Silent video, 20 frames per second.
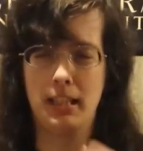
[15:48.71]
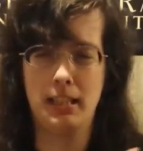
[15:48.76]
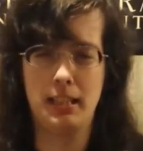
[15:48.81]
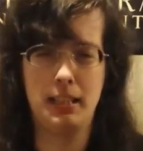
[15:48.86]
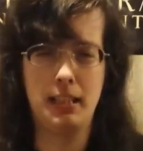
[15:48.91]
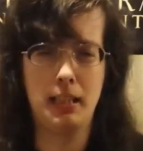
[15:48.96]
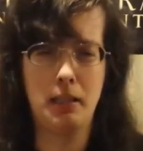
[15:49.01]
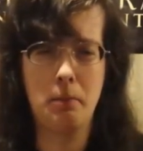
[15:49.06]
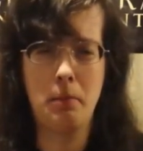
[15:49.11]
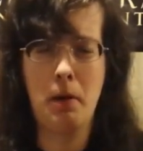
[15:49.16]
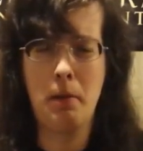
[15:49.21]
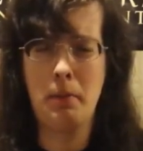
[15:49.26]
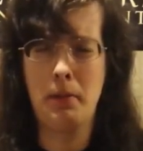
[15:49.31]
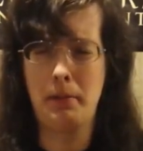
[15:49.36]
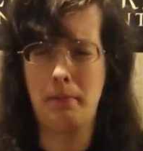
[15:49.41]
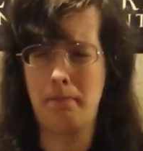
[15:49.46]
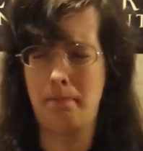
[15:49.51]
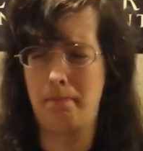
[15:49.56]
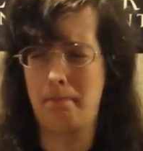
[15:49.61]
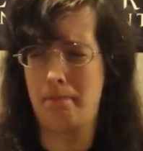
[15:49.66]
Let's take a
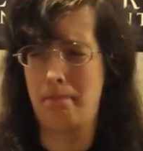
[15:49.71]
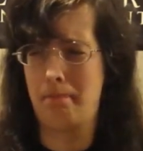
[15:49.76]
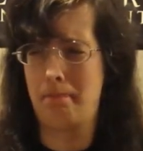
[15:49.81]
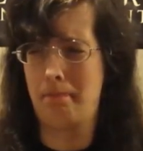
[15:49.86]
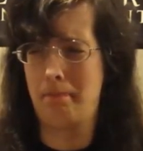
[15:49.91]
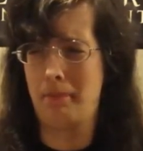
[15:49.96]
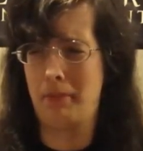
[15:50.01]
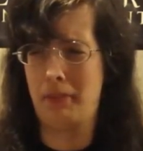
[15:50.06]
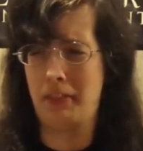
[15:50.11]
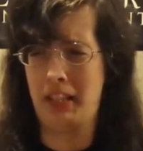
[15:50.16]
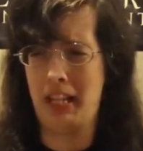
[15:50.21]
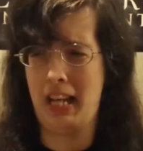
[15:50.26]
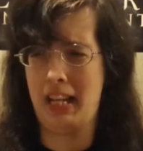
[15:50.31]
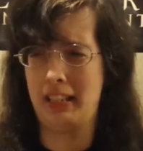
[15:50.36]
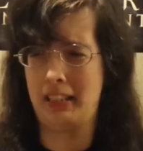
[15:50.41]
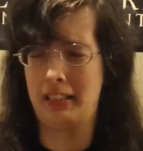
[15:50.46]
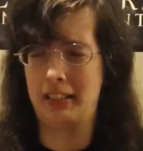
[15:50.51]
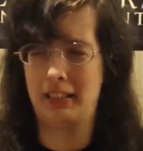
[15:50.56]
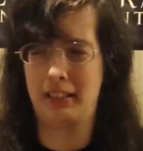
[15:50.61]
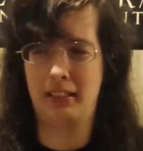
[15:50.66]
moment for
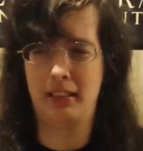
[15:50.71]
that